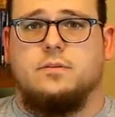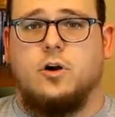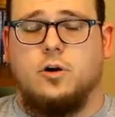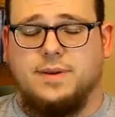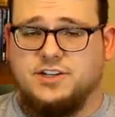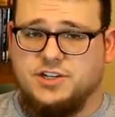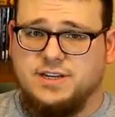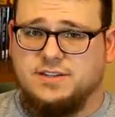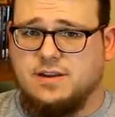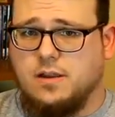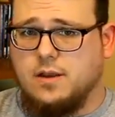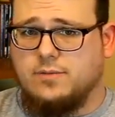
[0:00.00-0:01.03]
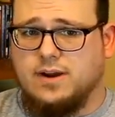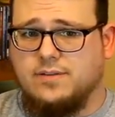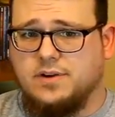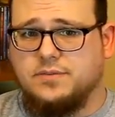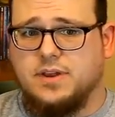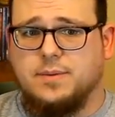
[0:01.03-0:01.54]
RPGs that I'll never have
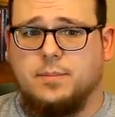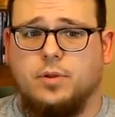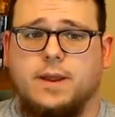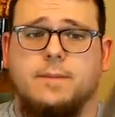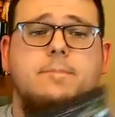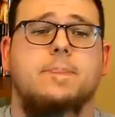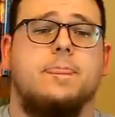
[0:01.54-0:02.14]
enough time to play,